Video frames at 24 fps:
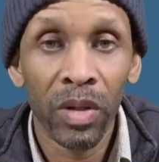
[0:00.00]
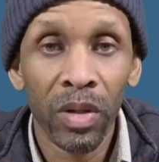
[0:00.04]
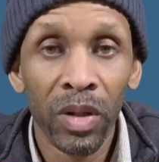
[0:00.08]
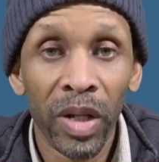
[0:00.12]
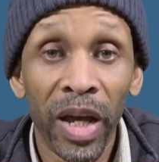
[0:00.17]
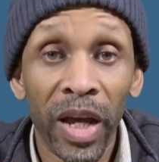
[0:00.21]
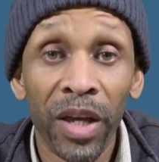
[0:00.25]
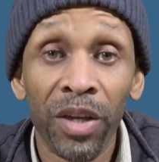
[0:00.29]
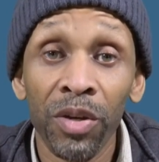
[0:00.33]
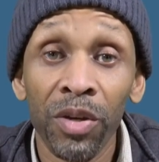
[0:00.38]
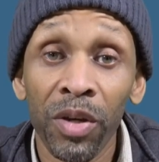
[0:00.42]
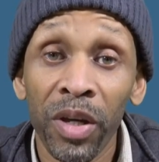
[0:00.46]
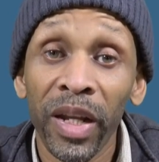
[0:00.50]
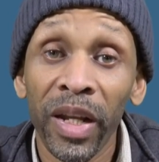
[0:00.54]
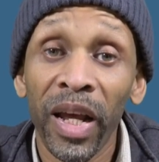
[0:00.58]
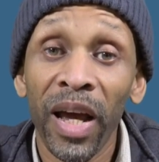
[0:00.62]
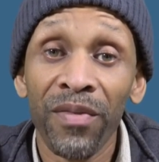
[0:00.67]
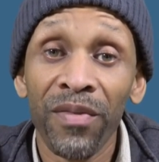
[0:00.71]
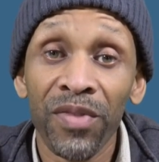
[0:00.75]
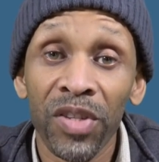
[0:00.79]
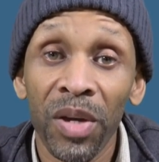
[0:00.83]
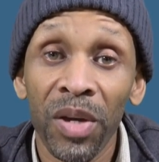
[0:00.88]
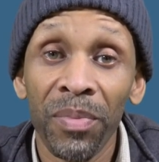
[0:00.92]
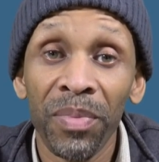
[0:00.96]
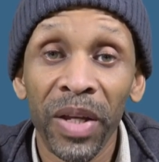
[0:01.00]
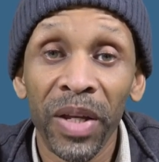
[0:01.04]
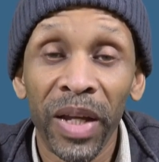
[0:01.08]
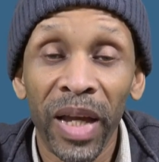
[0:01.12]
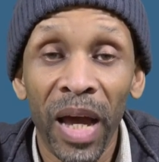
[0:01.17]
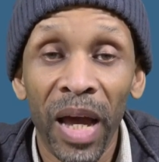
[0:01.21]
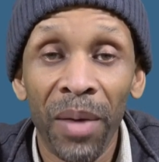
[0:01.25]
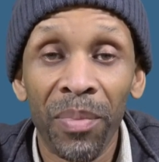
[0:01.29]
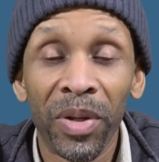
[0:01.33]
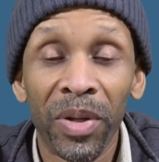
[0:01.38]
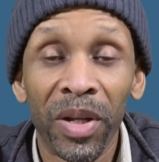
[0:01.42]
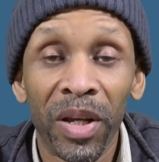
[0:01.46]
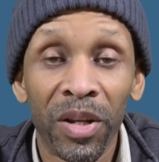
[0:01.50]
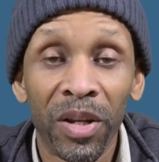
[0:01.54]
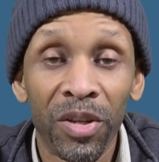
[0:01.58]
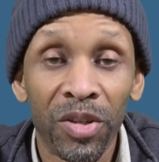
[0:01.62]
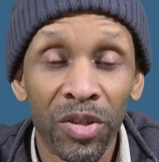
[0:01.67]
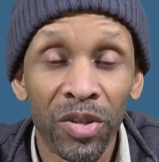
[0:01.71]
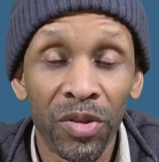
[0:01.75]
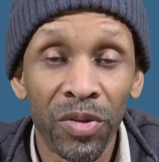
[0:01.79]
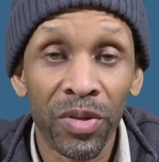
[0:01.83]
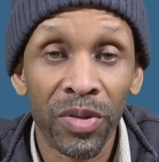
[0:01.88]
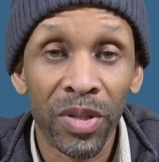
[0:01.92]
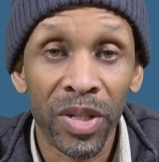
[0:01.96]
Like you can have something happen at a
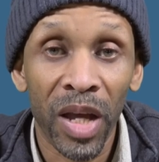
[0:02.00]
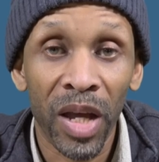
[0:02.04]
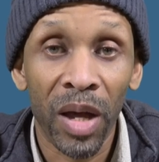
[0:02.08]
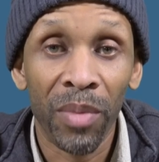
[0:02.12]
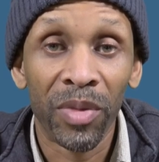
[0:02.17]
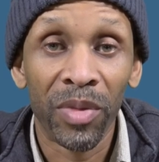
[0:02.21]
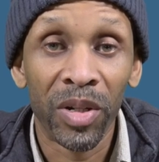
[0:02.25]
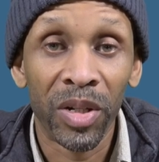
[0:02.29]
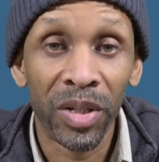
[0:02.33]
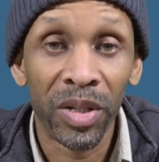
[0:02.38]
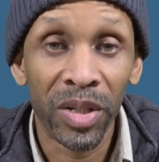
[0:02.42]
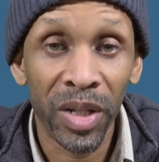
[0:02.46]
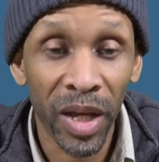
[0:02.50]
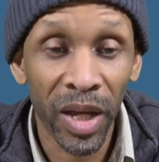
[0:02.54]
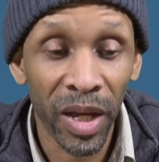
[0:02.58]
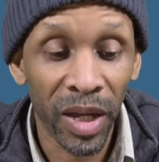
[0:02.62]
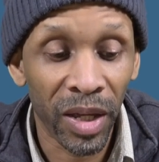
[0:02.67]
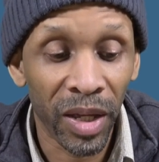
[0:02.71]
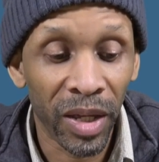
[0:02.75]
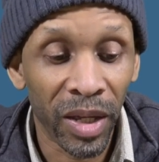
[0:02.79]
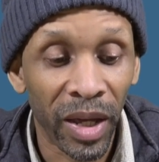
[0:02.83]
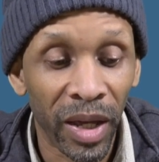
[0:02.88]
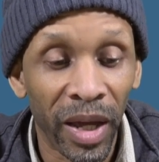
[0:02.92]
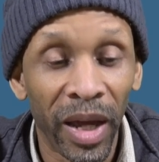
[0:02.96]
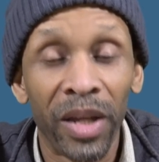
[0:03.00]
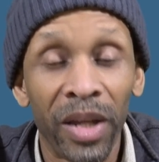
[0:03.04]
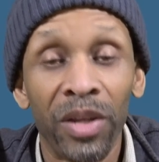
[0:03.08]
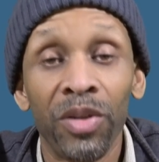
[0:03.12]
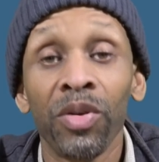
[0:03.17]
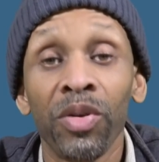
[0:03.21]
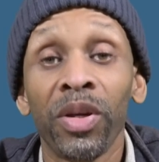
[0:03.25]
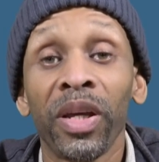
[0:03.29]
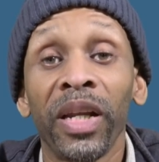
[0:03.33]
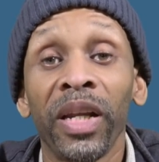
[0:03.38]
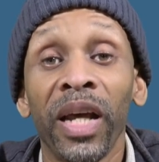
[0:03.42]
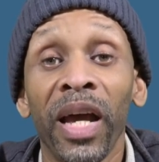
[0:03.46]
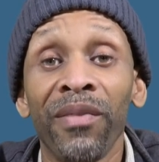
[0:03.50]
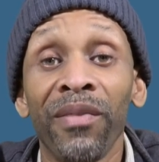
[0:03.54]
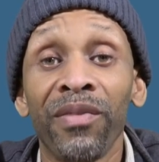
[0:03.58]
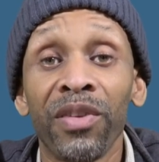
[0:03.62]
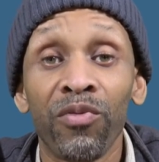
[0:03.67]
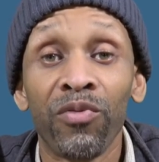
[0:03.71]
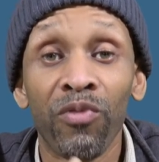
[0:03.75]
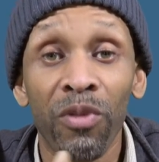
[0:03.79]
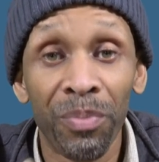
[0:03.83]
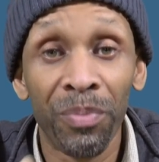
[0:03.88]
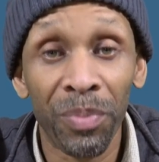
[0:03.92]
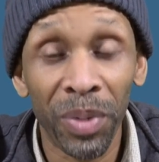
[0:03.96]
certain time of the day and you can have
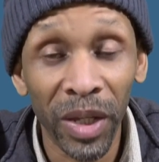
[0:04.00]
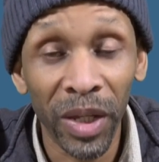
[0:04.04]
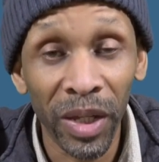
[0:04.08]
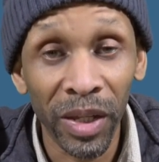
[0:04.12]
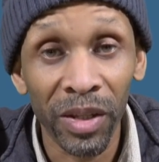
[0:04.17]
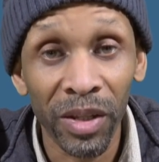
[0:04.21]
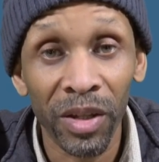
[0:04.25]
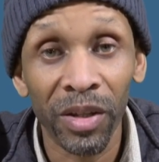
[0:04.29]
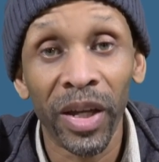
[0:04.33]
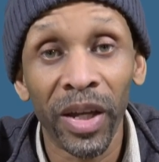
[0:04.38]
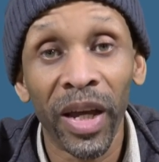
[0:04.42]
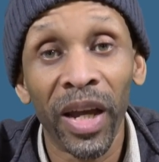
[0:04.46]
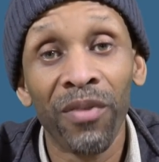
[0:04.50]
it repeat